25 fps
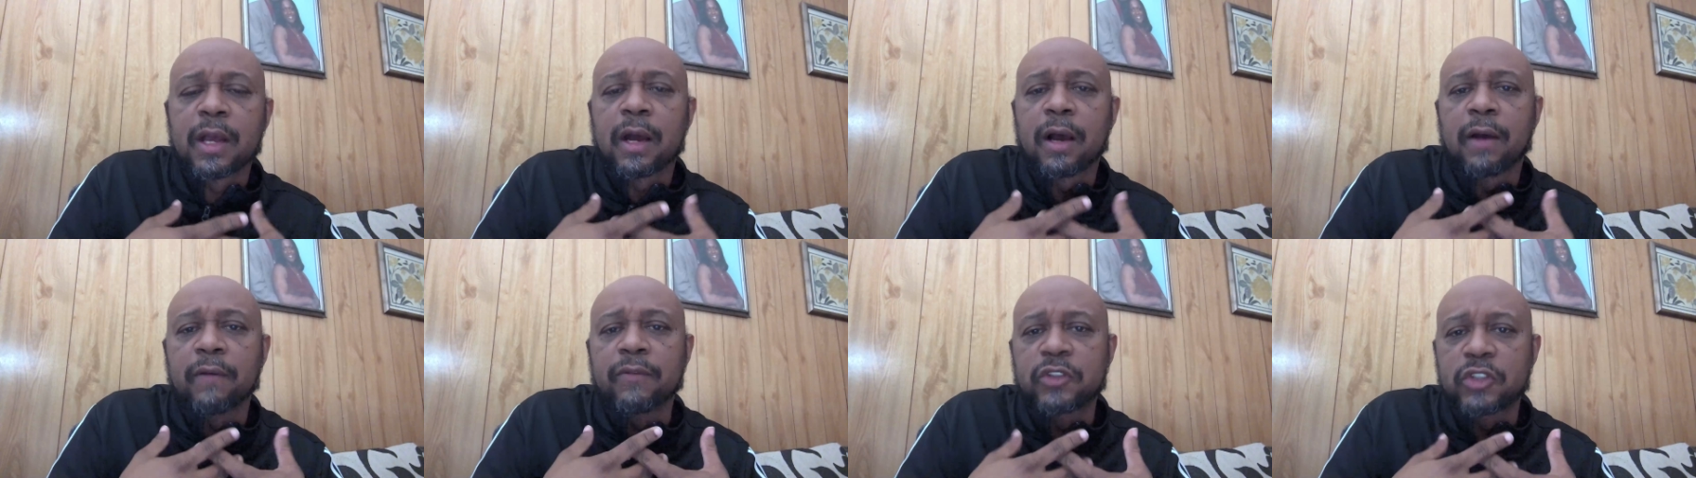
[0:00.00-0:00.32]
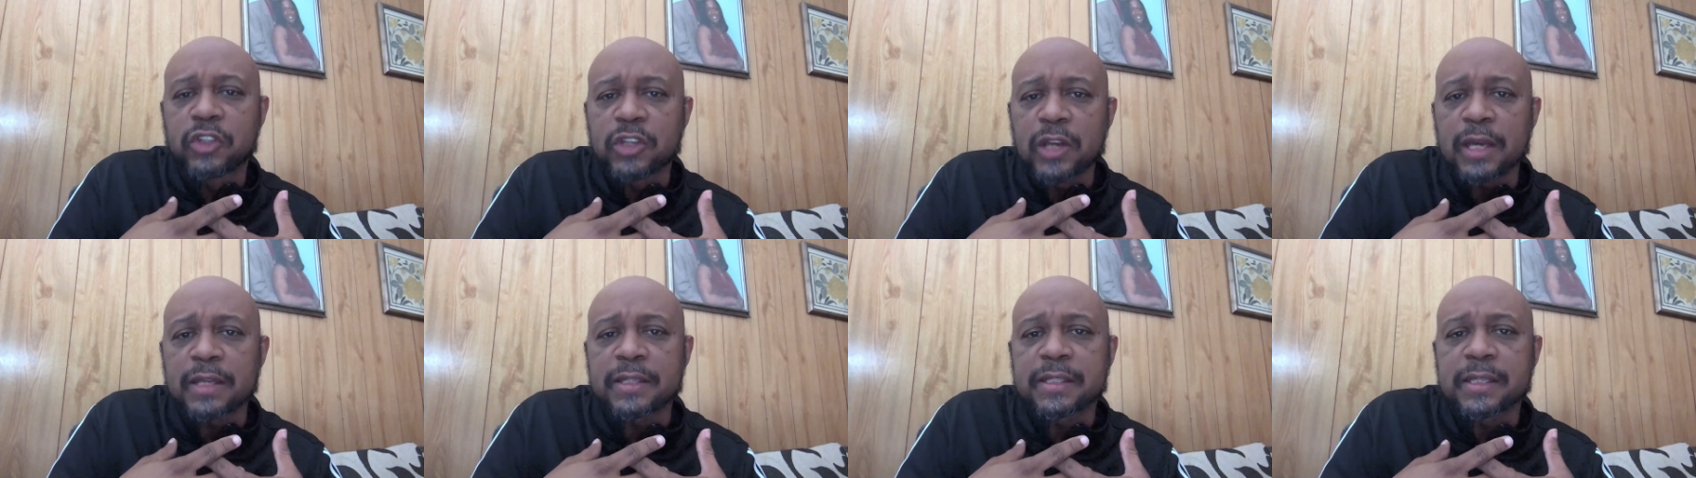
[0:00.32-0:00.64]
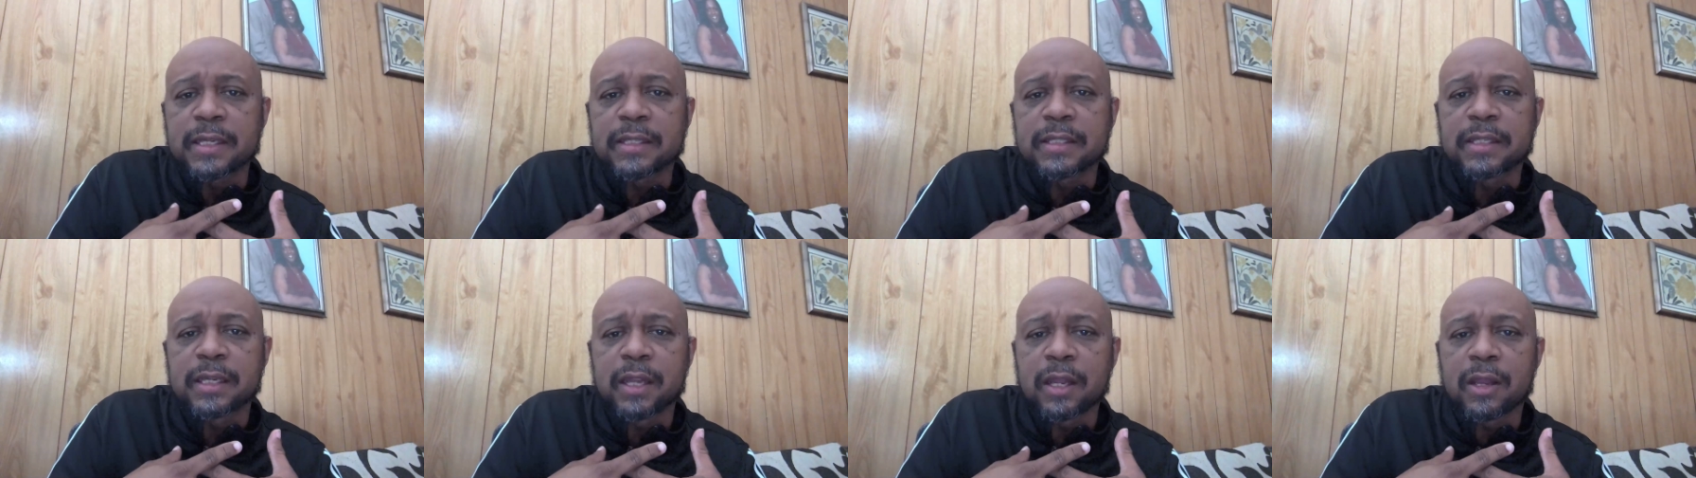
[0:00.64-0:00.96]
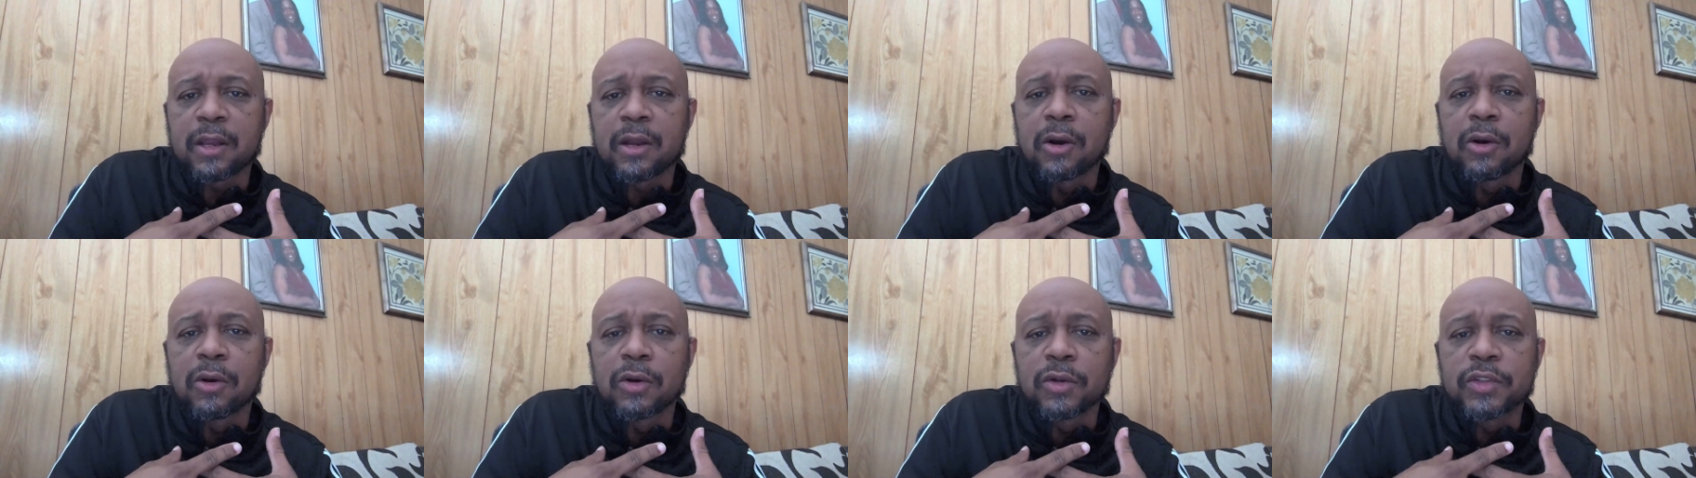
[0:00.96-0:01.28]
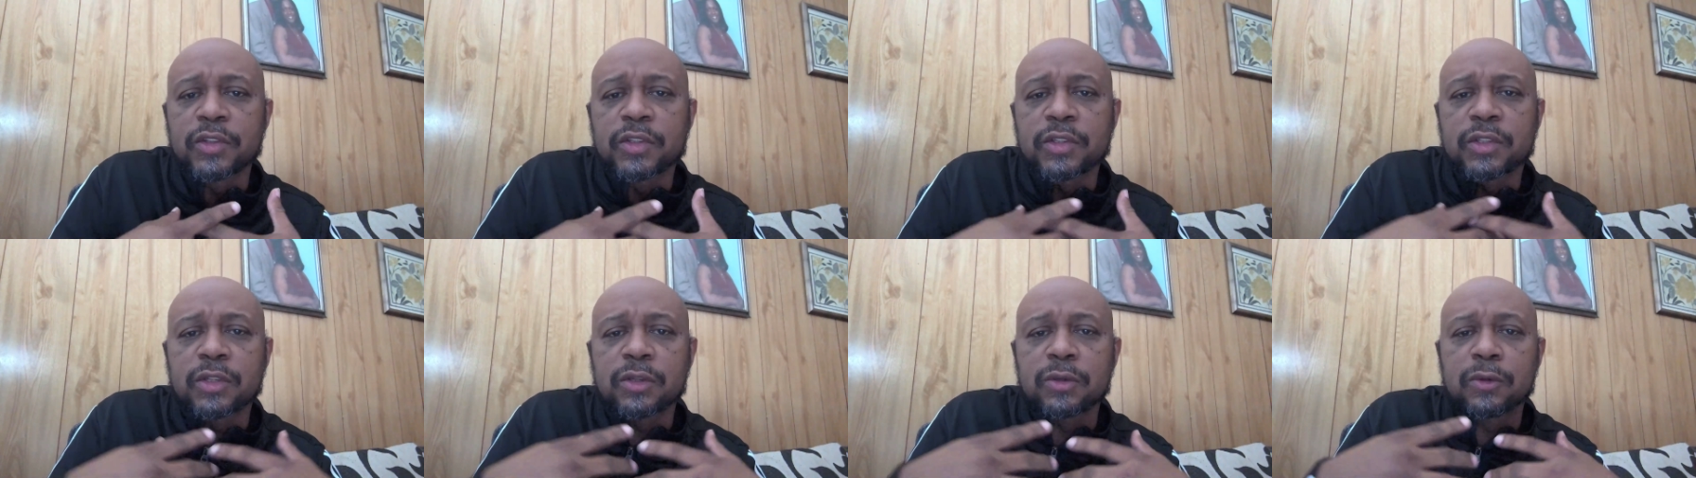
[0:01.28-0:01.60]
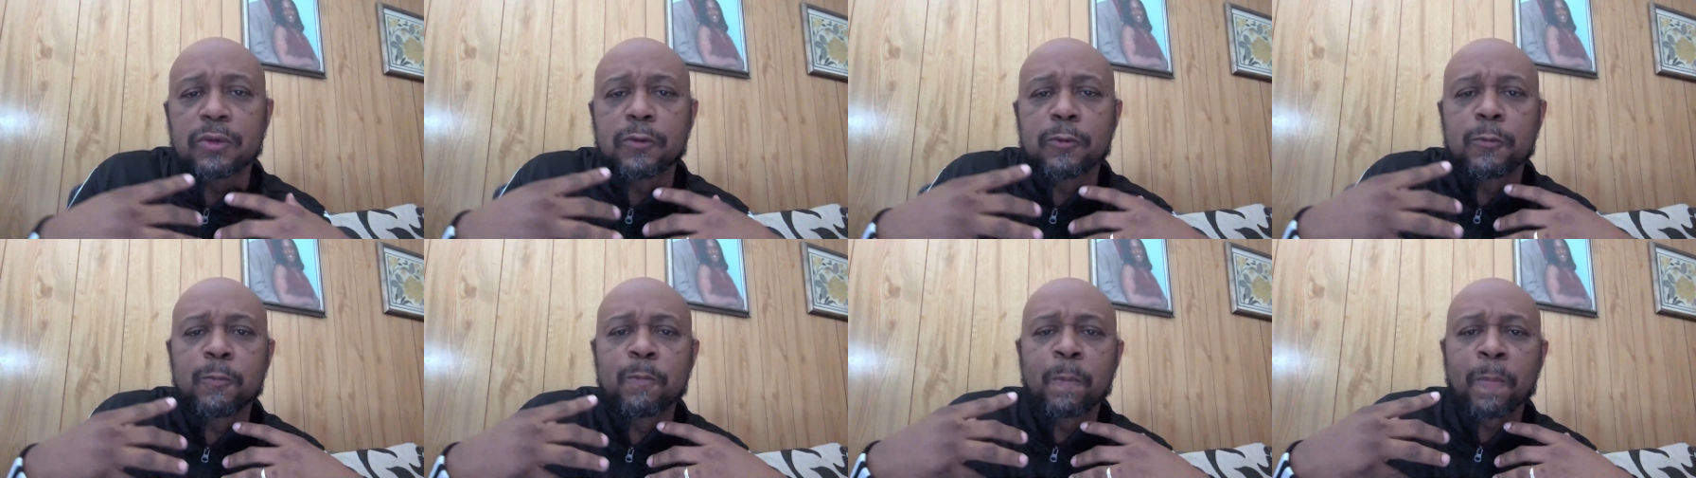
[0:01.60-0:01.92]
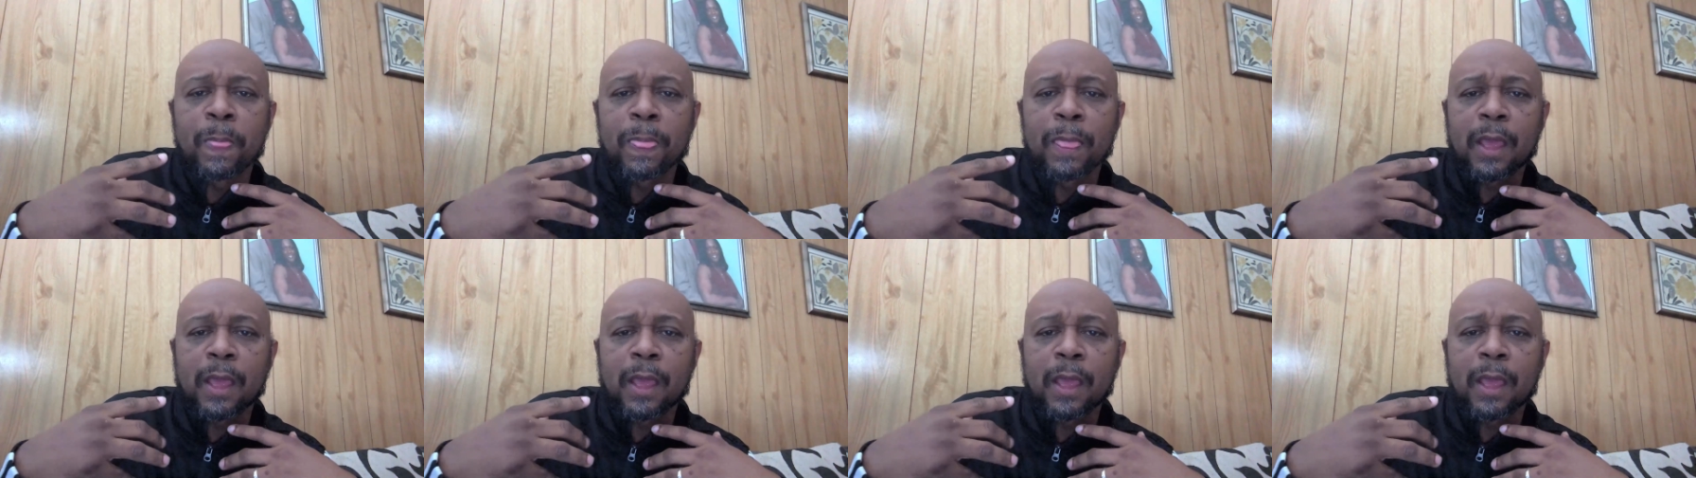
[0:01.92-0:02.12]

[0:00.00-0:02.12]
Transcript: of justice and it goes to